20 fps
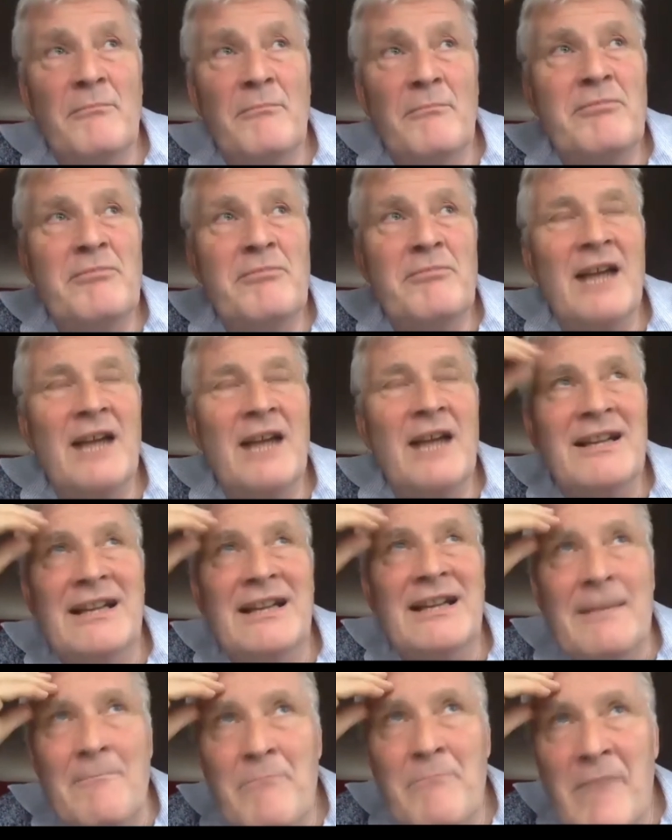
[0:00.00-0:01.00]

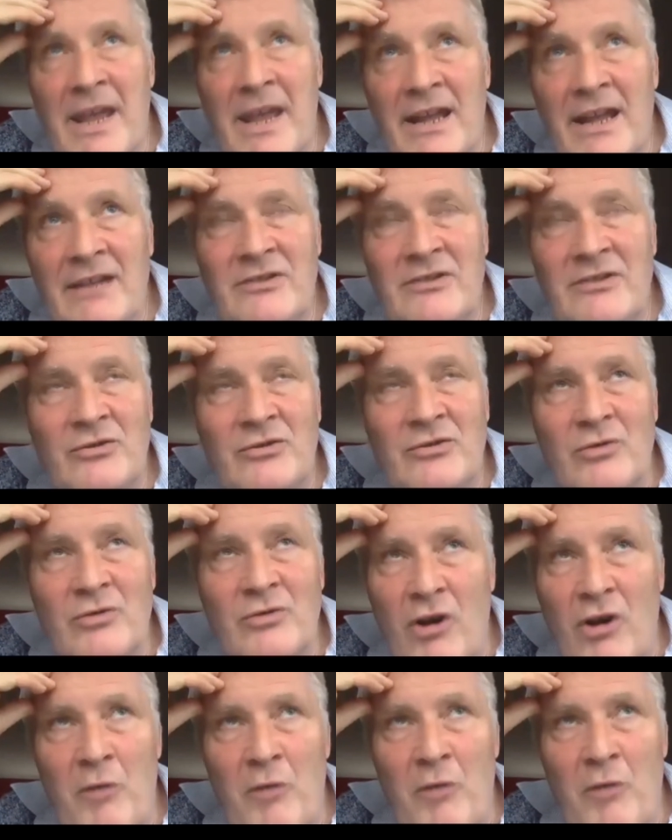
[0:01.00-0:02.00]
practically made to
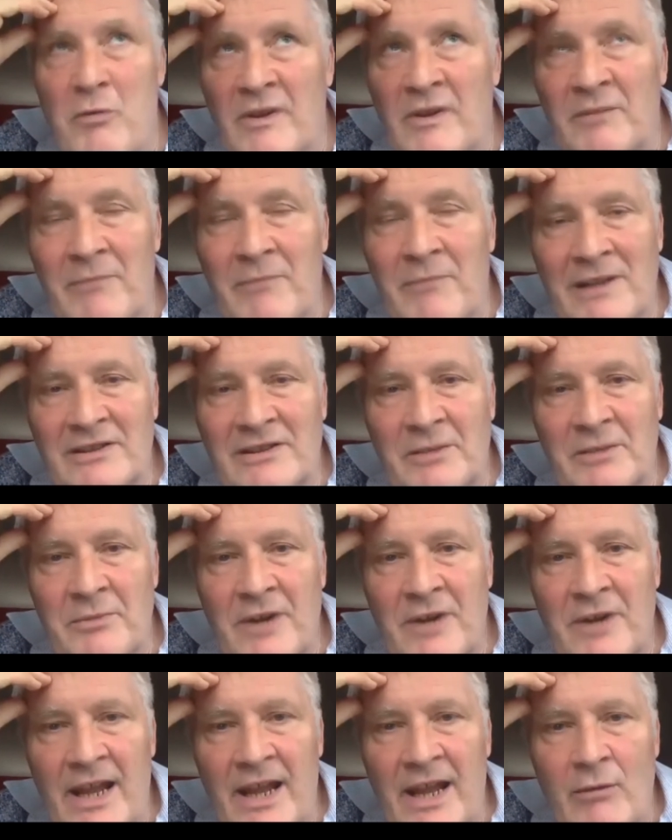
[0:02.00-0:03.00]
cope with multiple
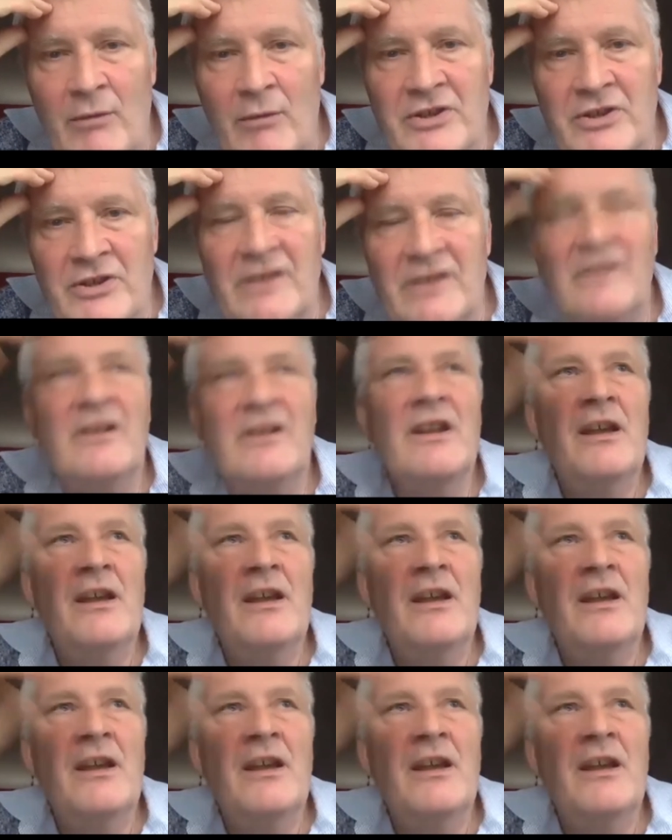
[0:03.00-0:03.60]
languages,